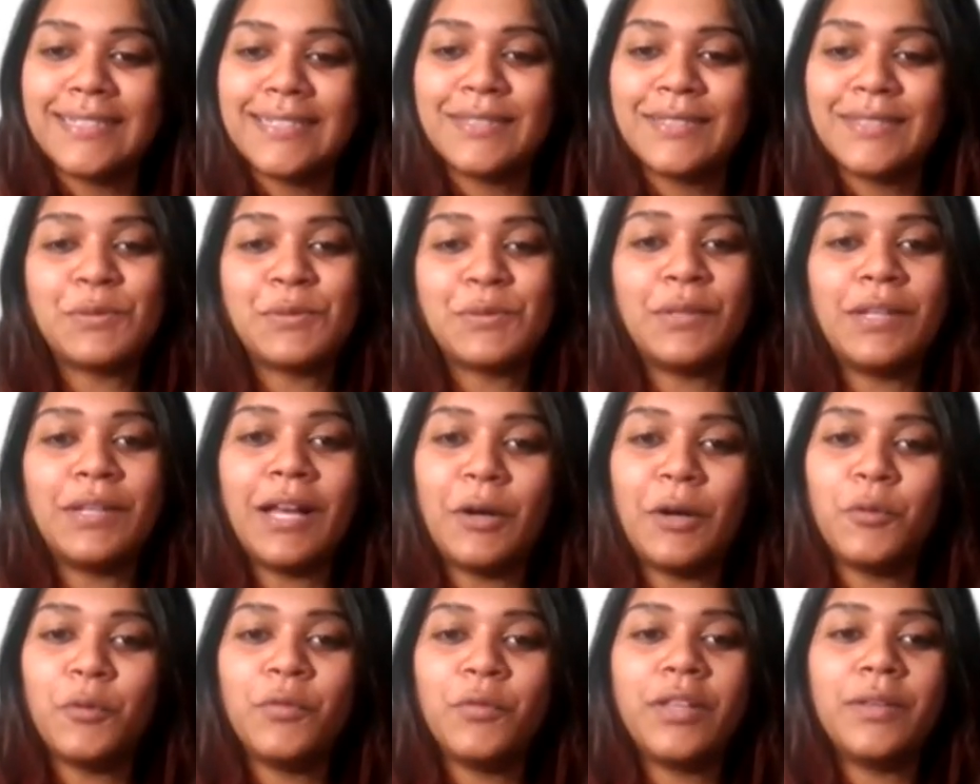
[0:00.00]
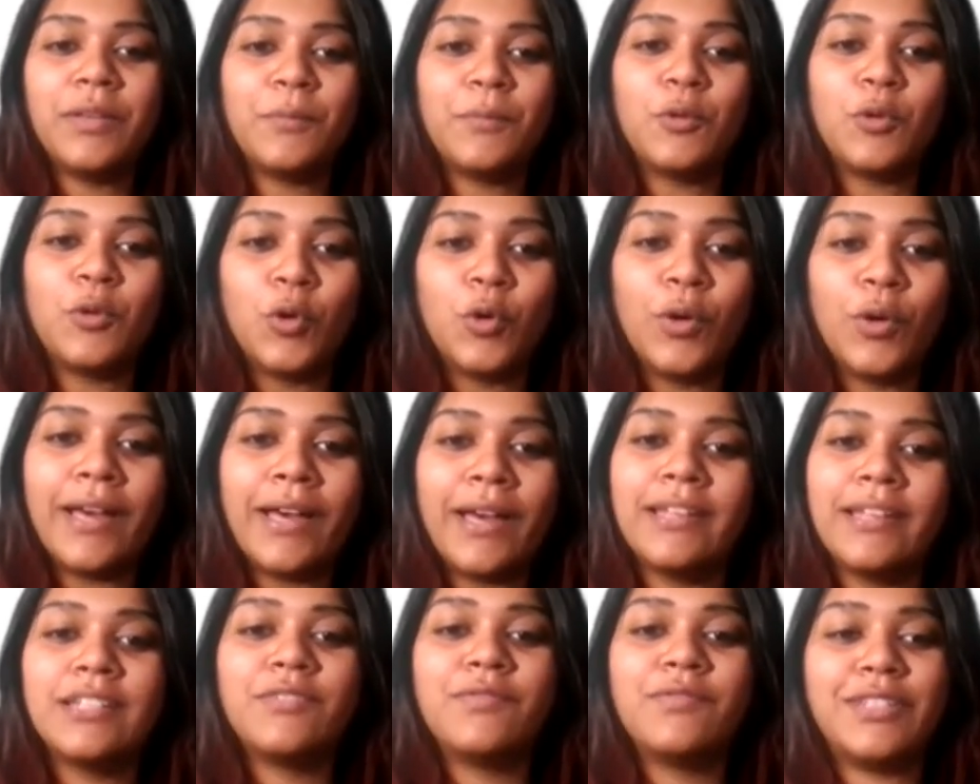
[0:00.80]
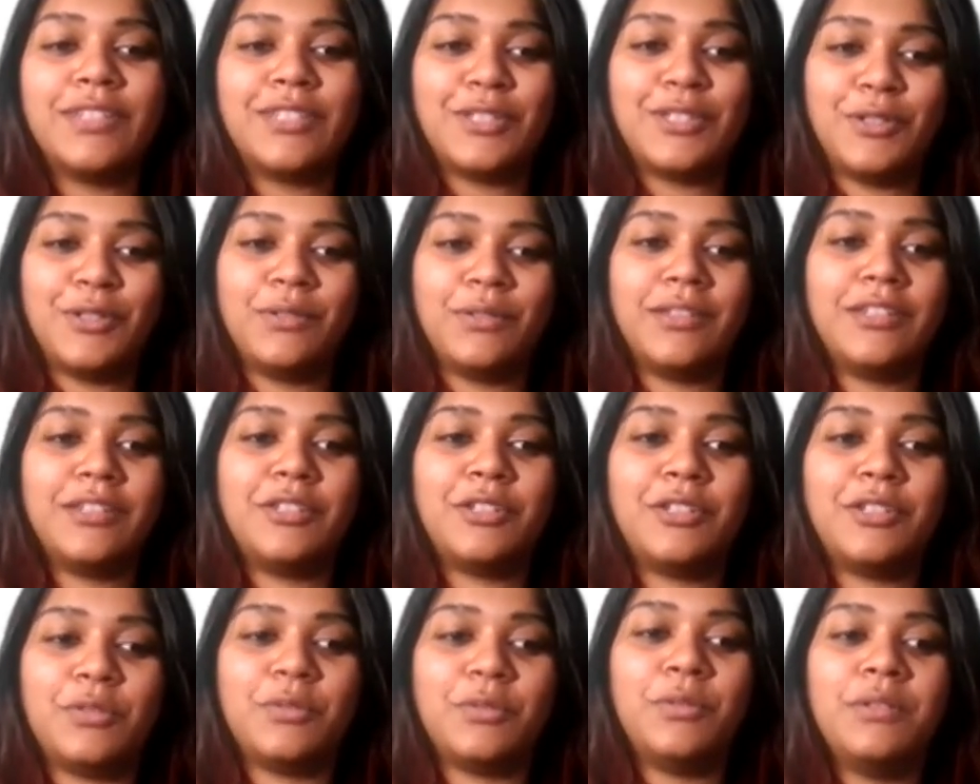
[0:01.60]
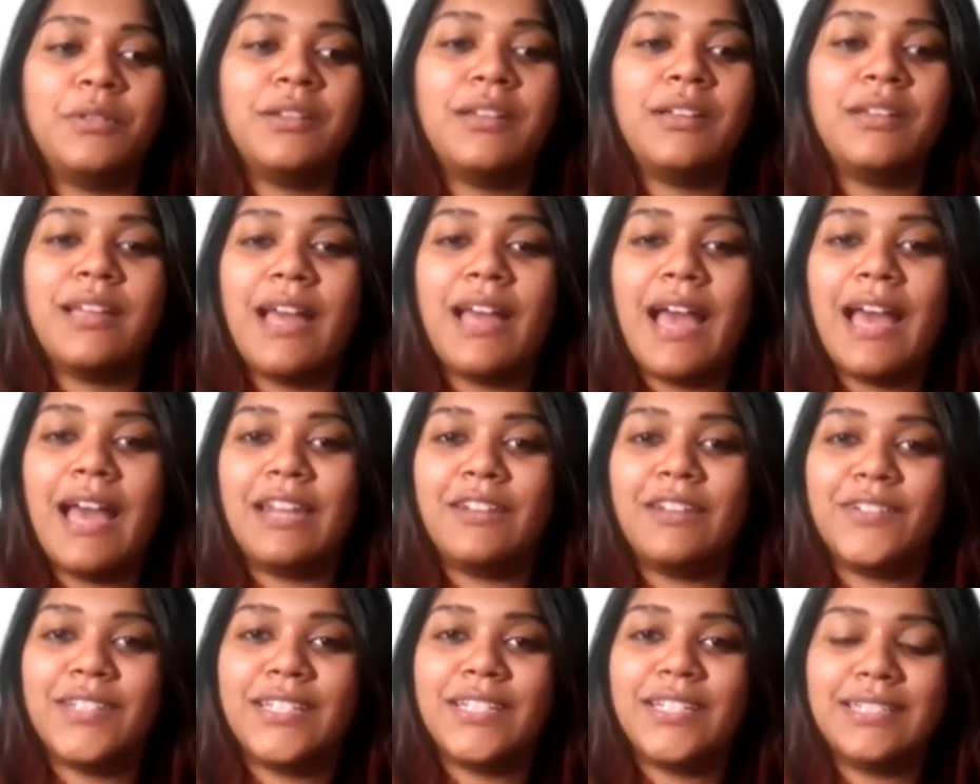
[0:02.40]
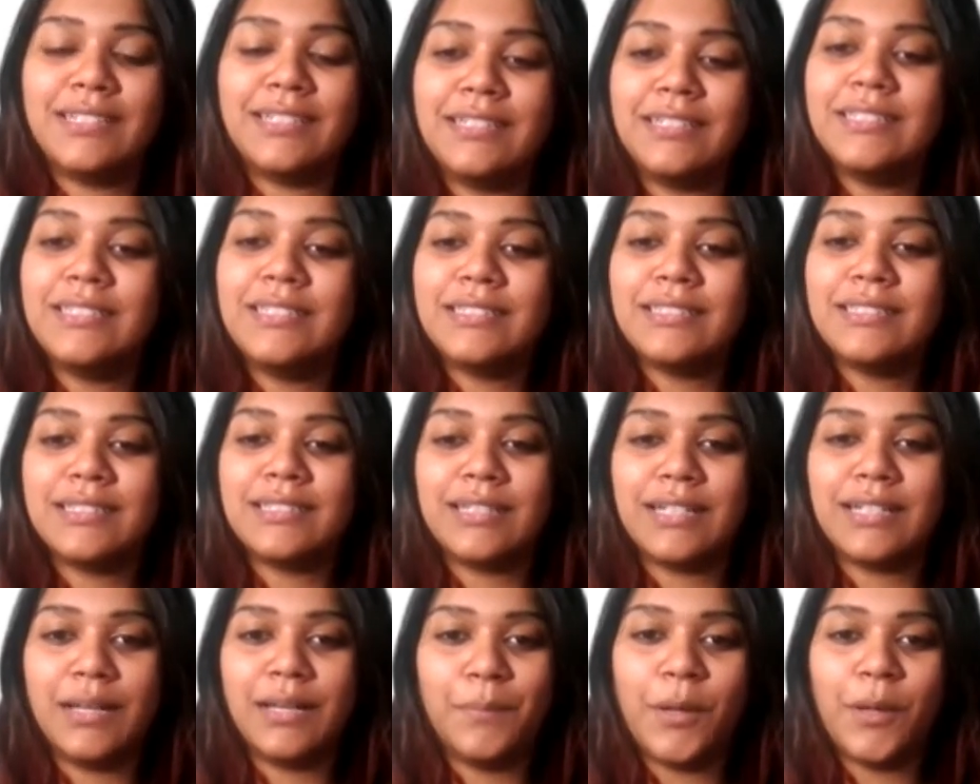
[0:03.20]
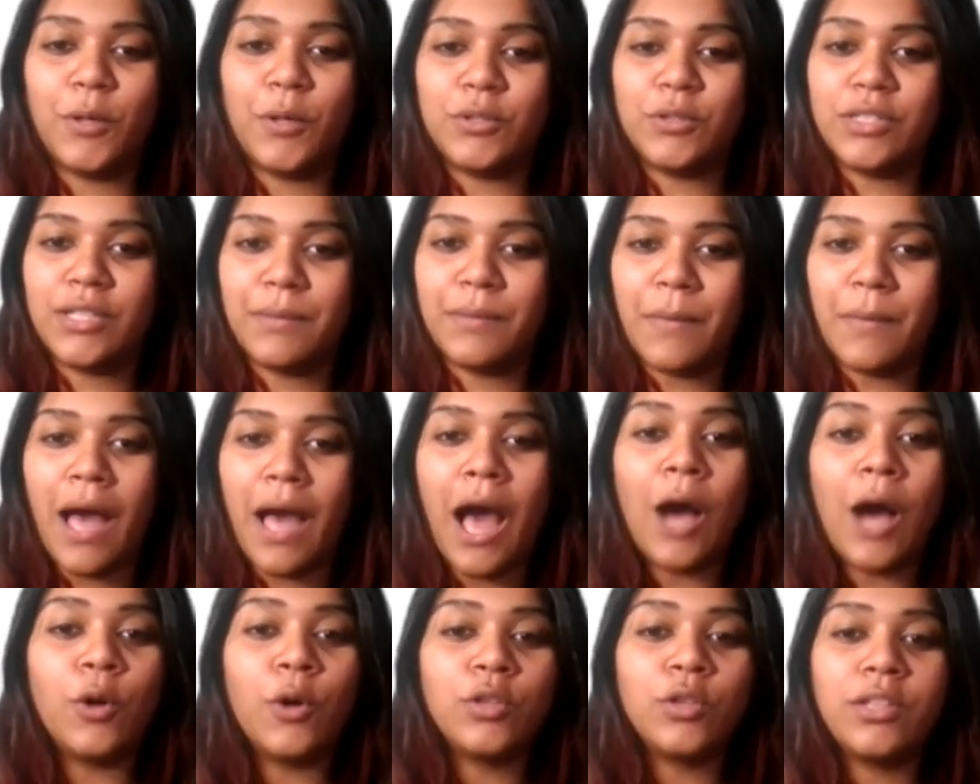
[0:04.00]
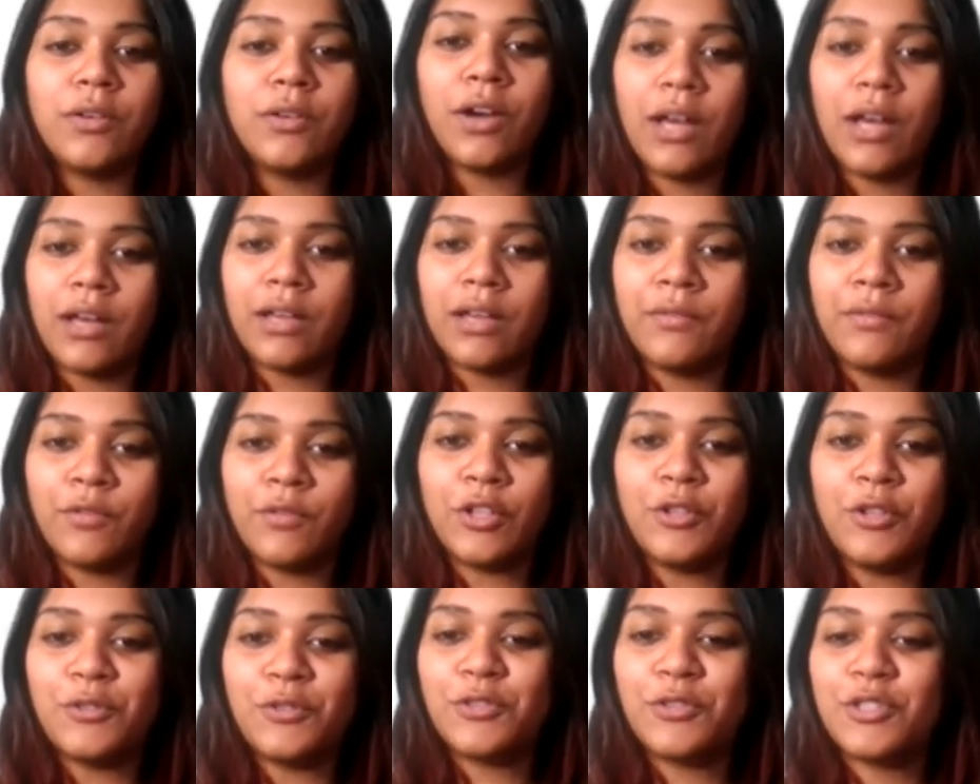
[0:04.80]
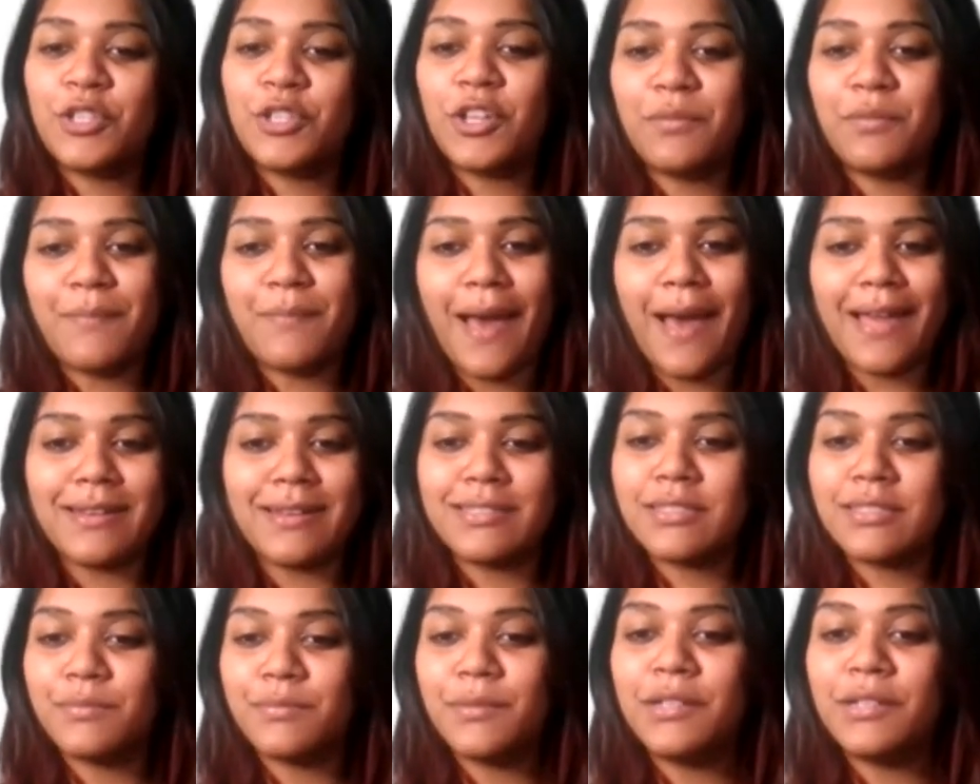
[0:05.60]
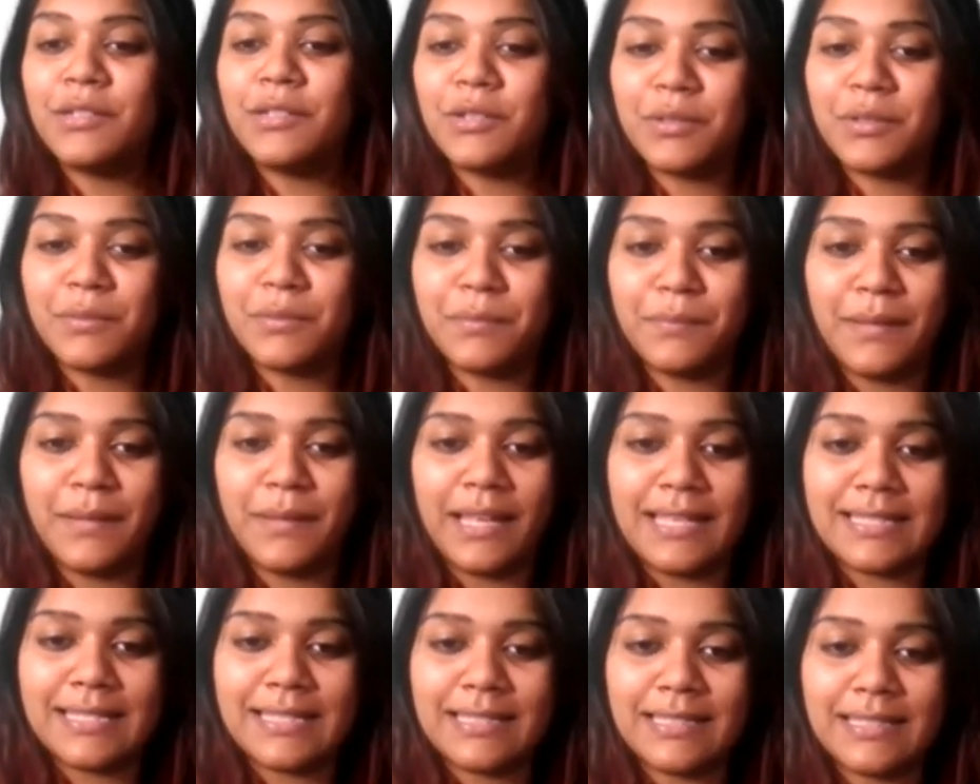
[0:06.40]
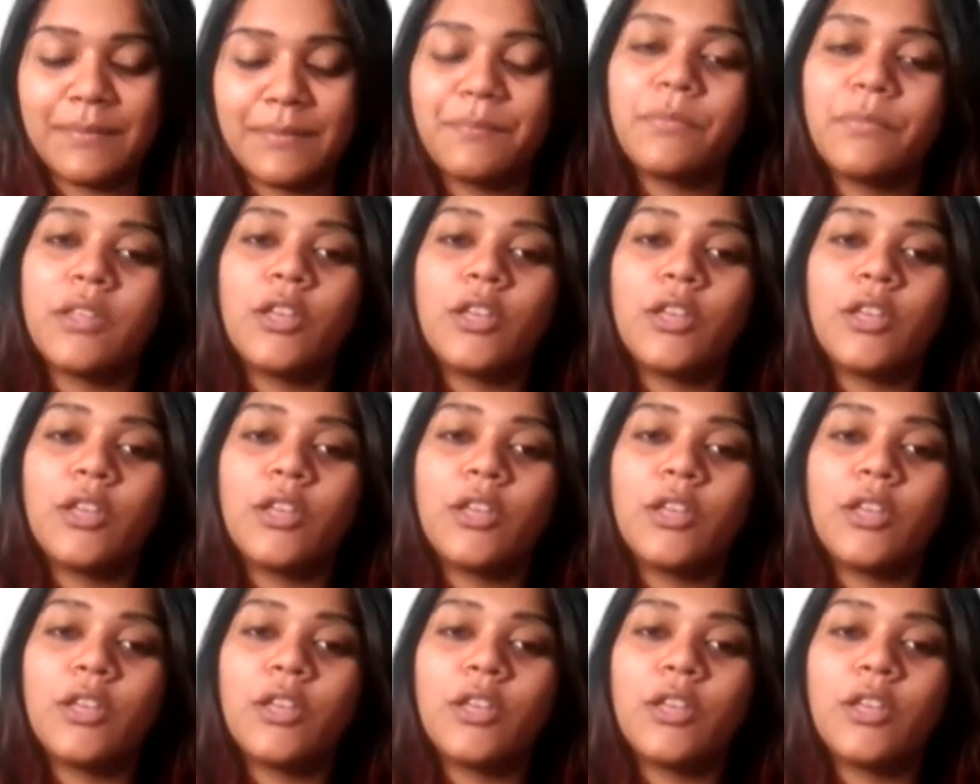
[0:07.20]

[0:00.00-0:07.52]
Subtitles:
So now we'll go ahead with the Unit 2 and we'll learn about how the evolution of management took place.